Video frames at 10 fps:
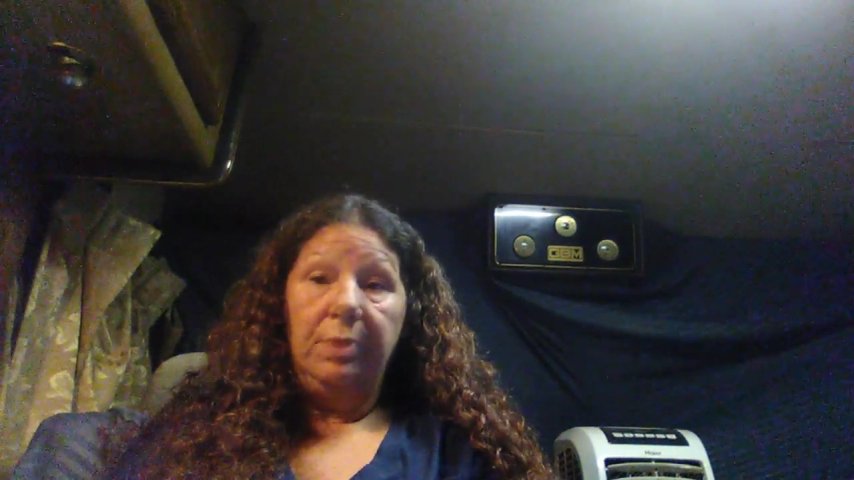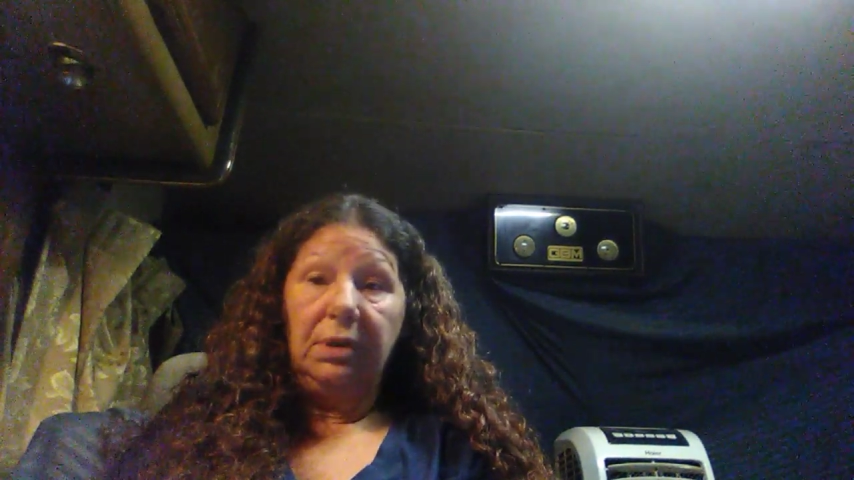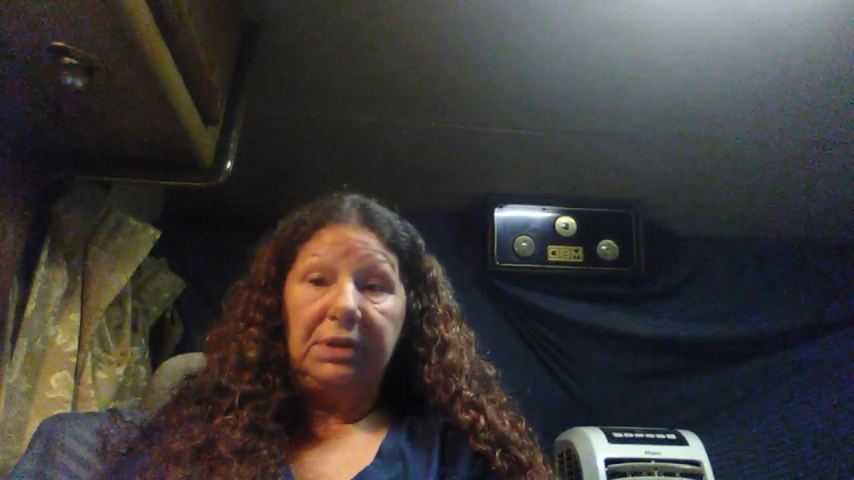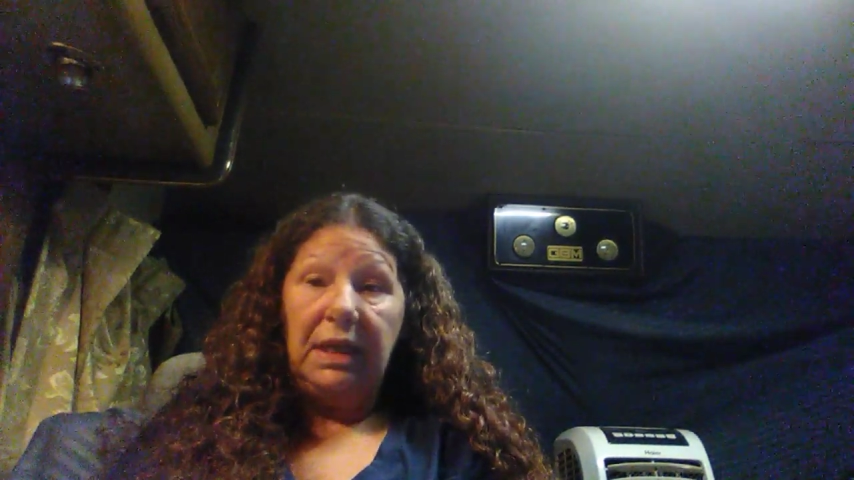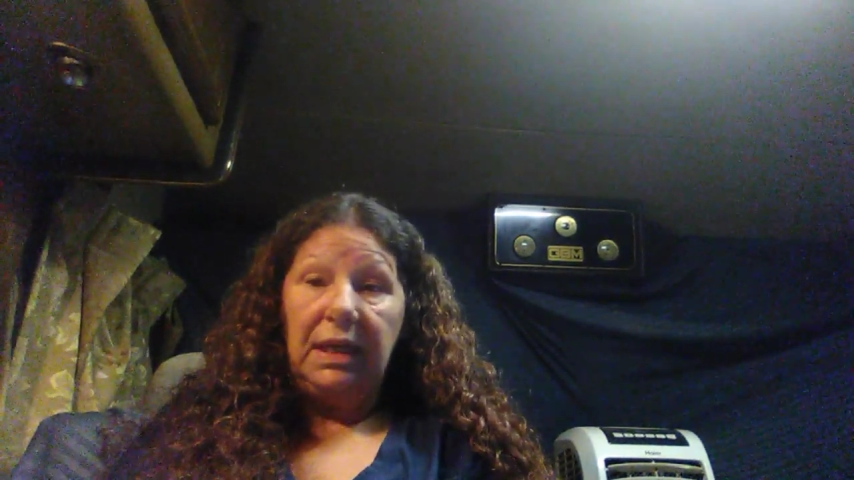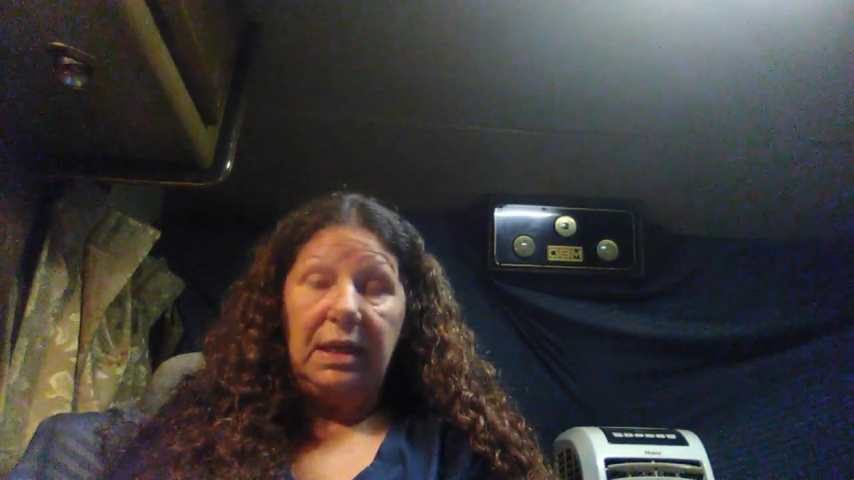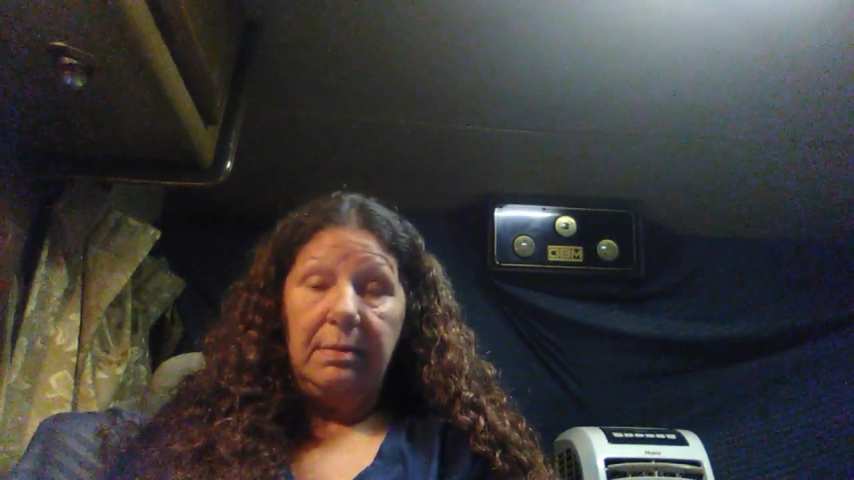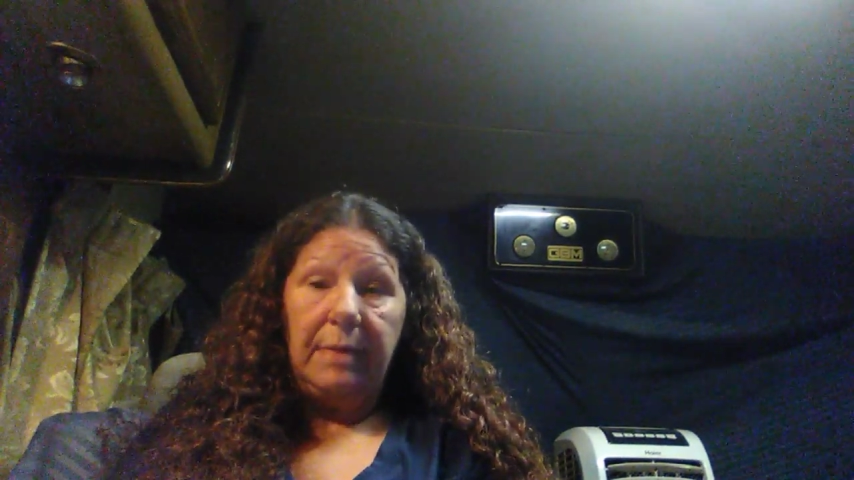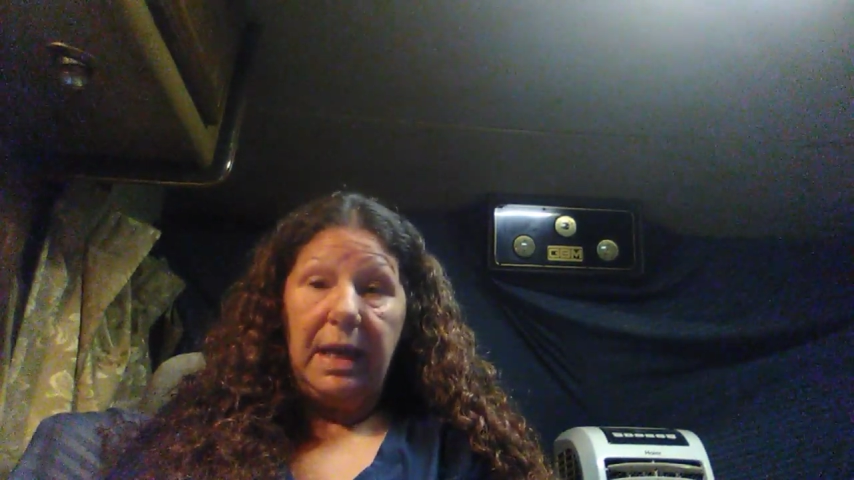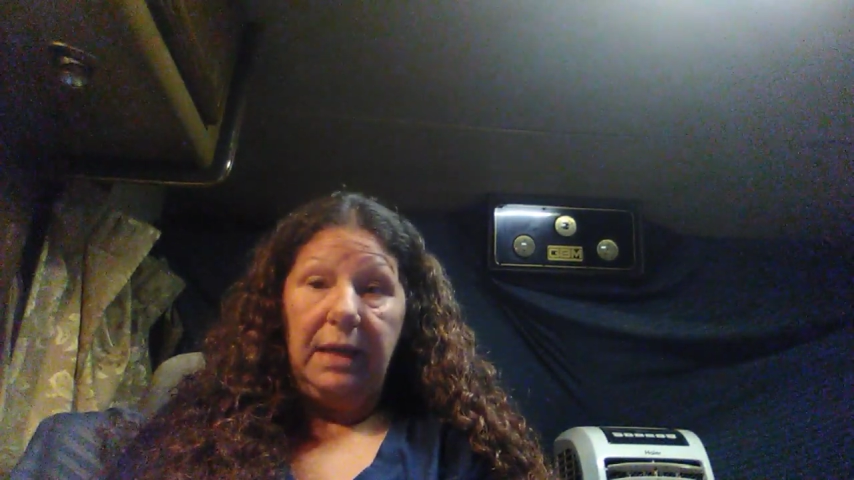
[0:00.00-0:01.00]
your bills ain't
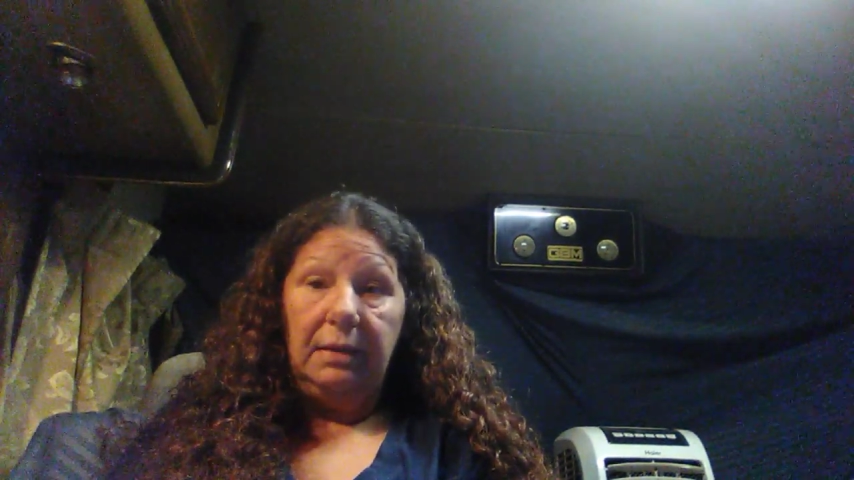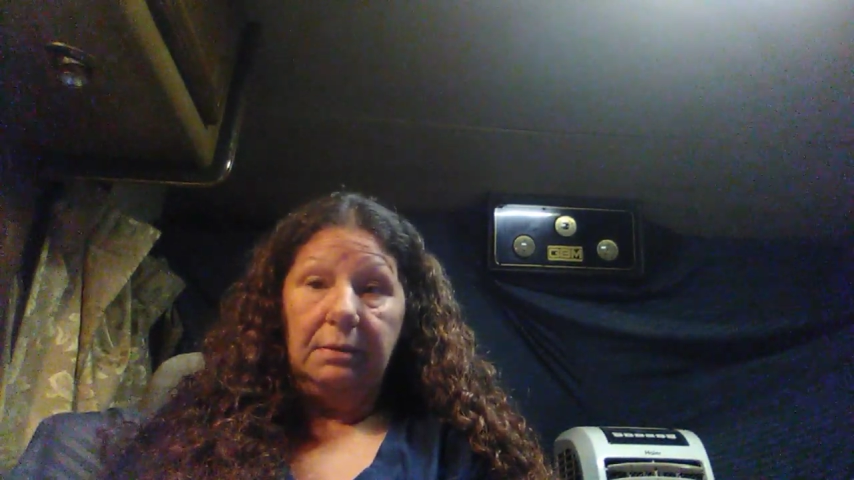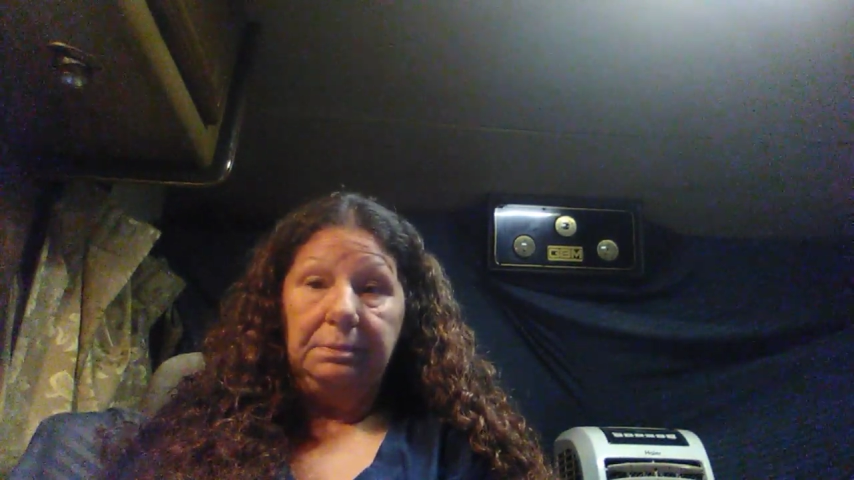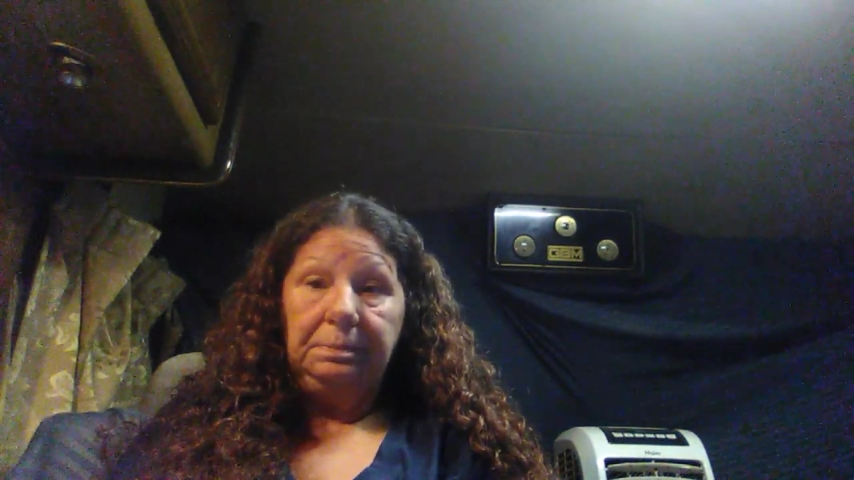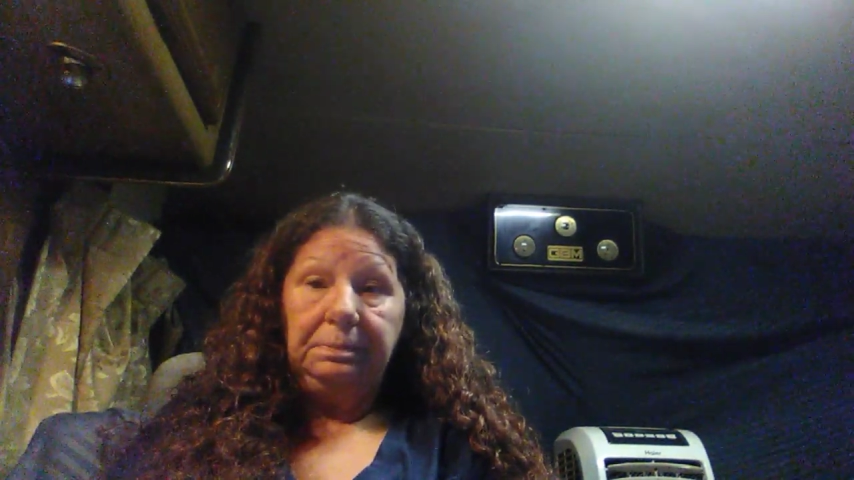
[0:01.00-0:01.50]
getting paid.